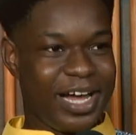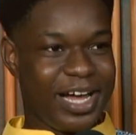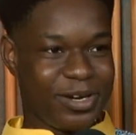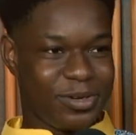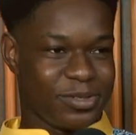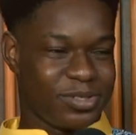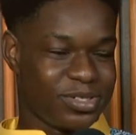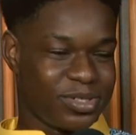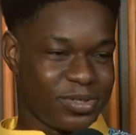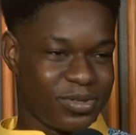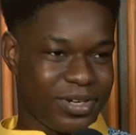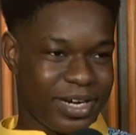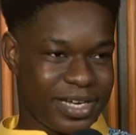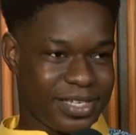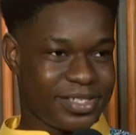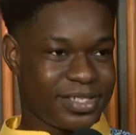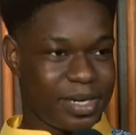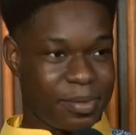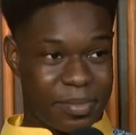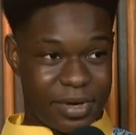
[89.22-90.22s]
I go to school
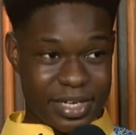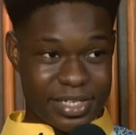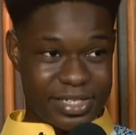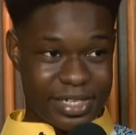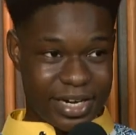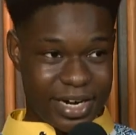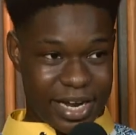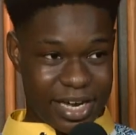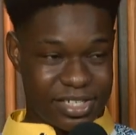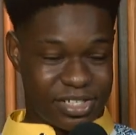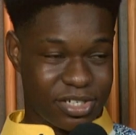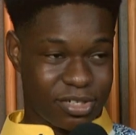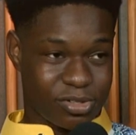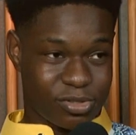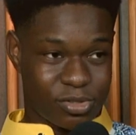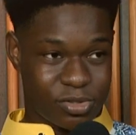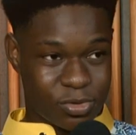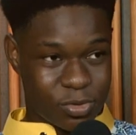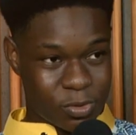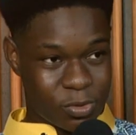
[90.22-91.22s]
at Tema International
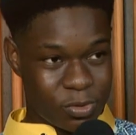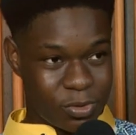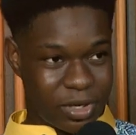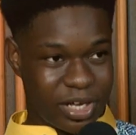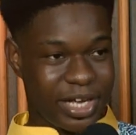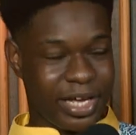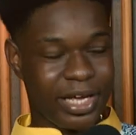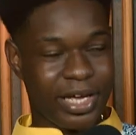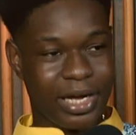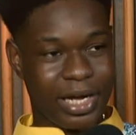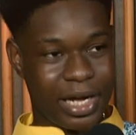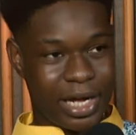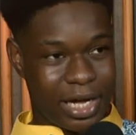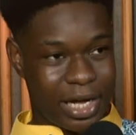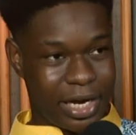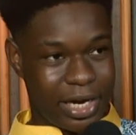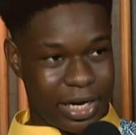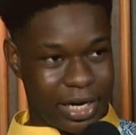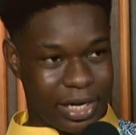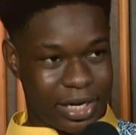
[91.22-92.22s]
School in
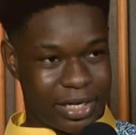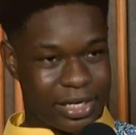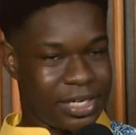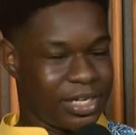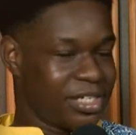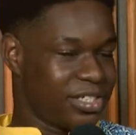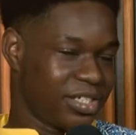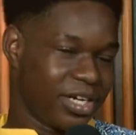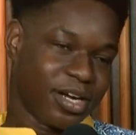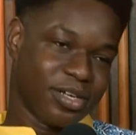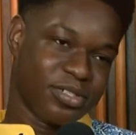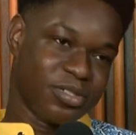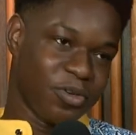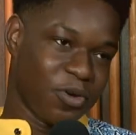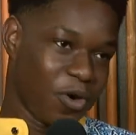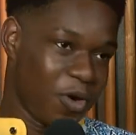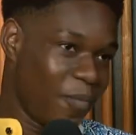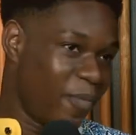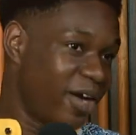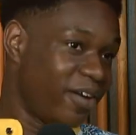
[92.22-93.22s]
Ghana. Shout outs to
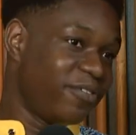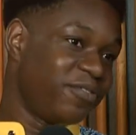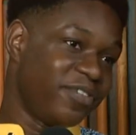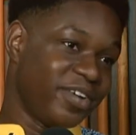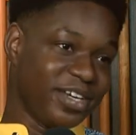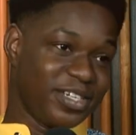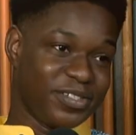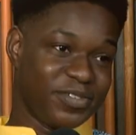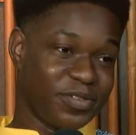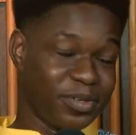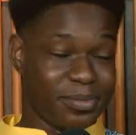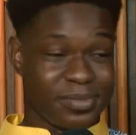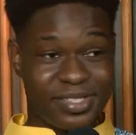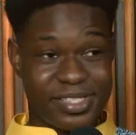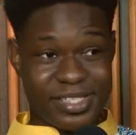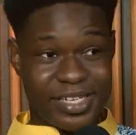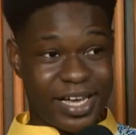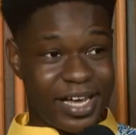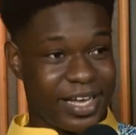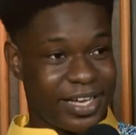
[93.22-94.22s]
all my friends from
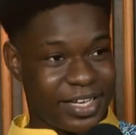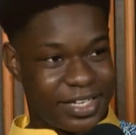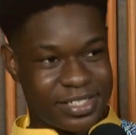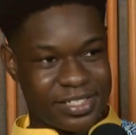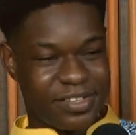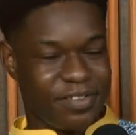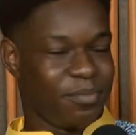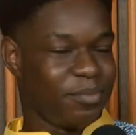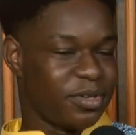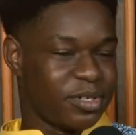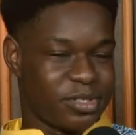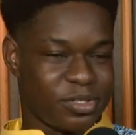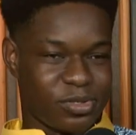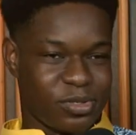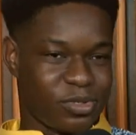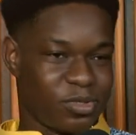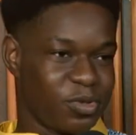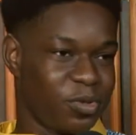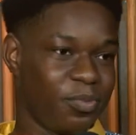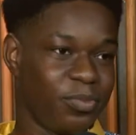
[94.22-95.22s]
TIS. They've been so
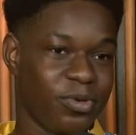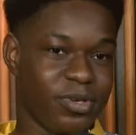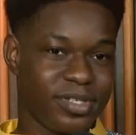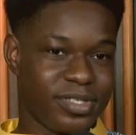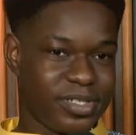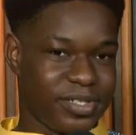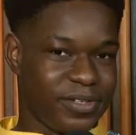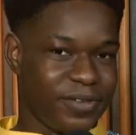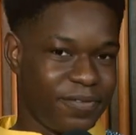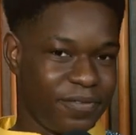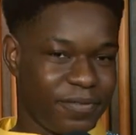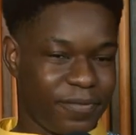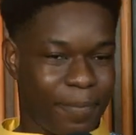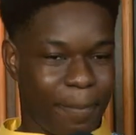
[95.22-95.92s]
supportive.